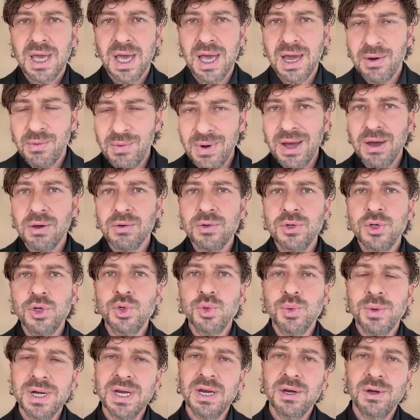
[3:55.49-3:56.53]
around
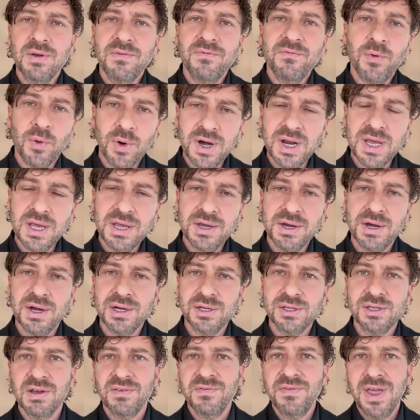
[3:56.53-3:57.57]
20 to 40
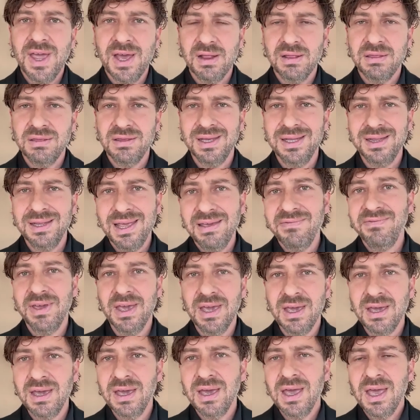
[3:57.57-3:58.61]
years of healthy
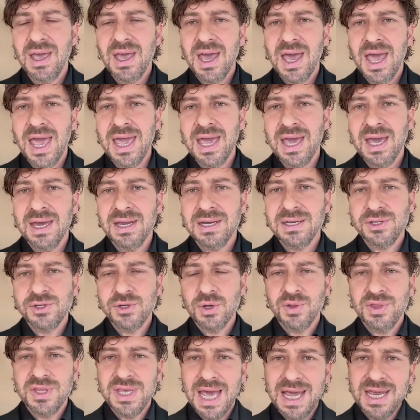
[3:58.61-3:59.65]
living. And
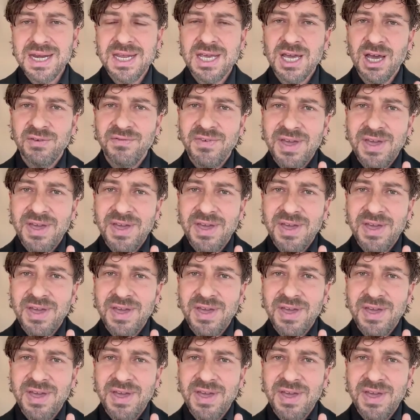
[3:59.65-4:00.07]
so the idea of